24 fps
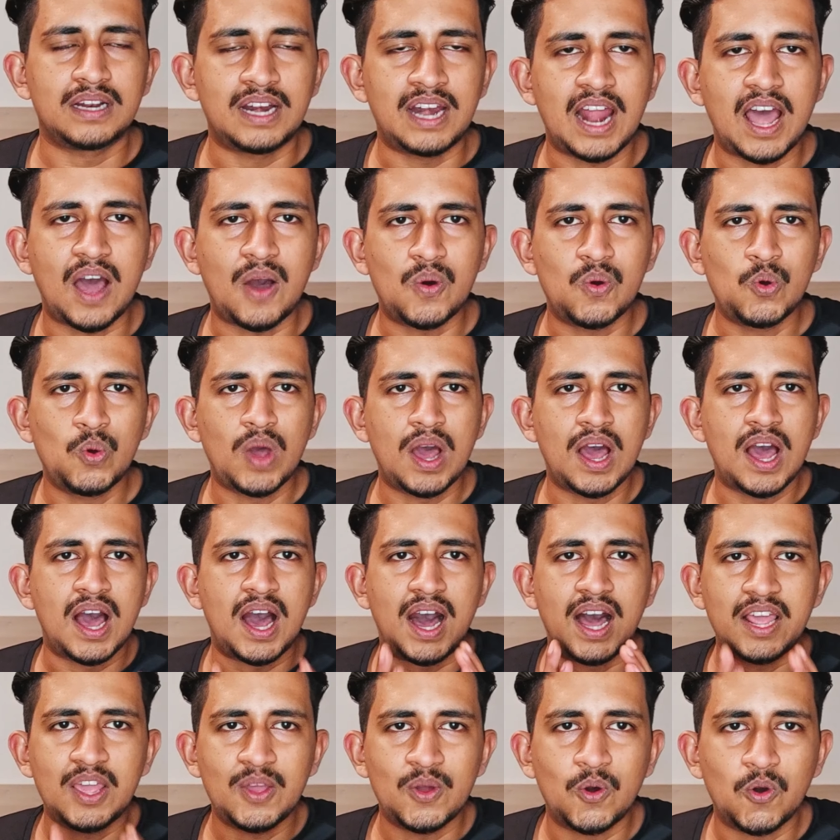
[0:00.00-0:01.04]
Now,
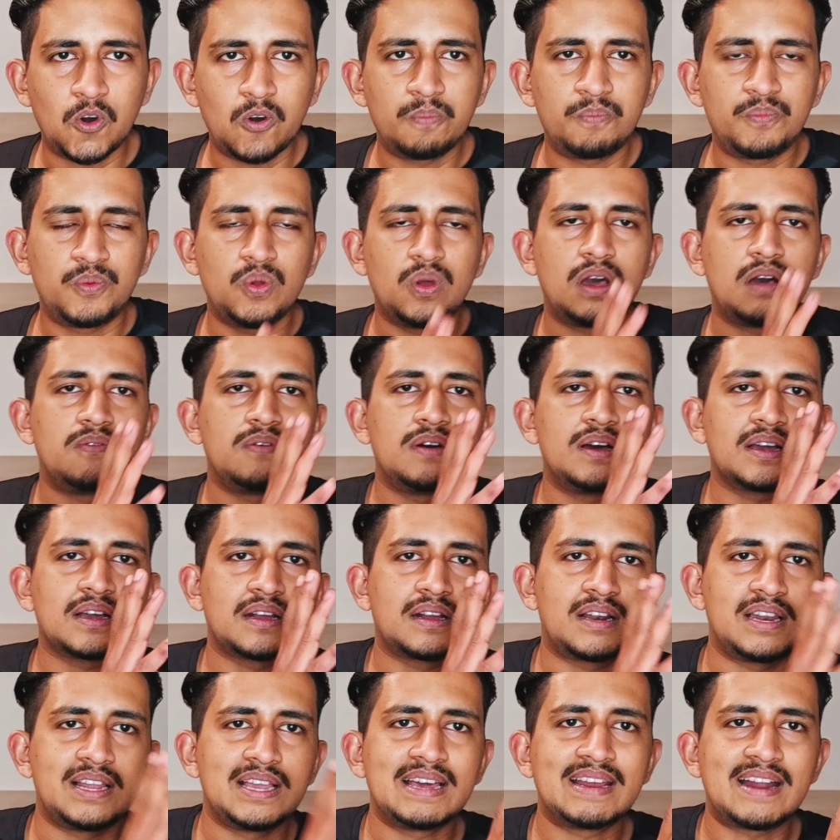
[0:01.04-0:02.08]
I hope you have a
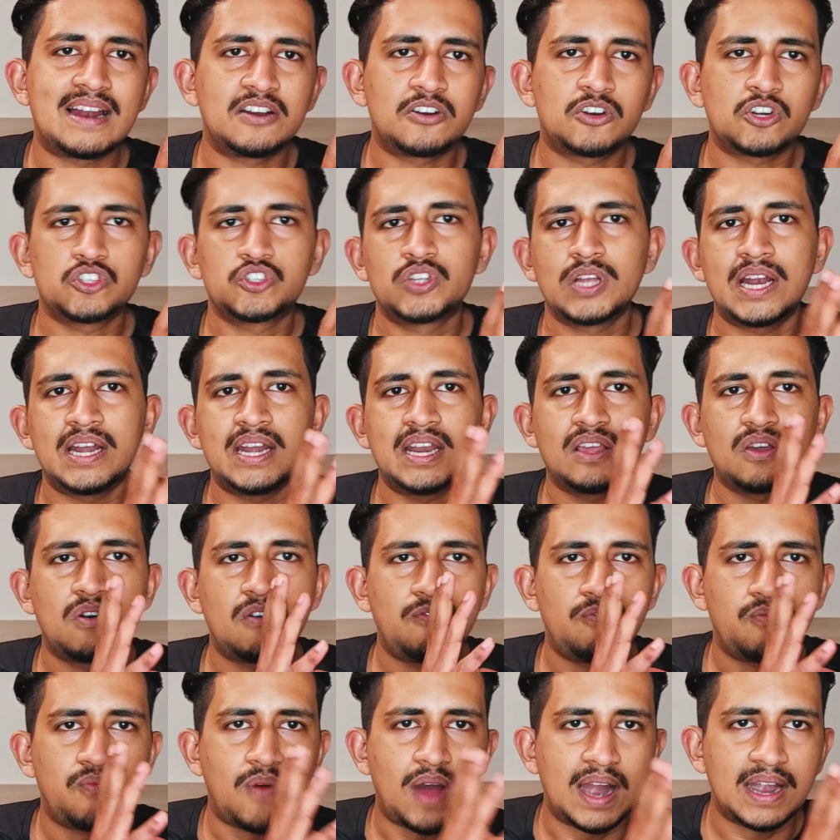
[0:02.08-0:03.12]
clear understanding
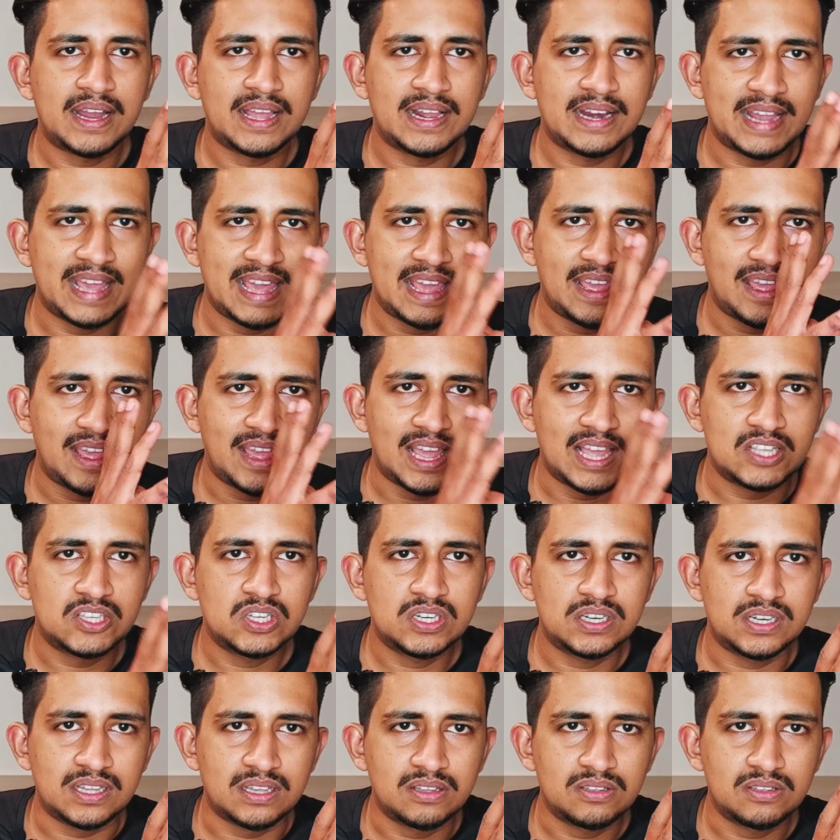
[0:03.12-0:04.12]
of what an AI agent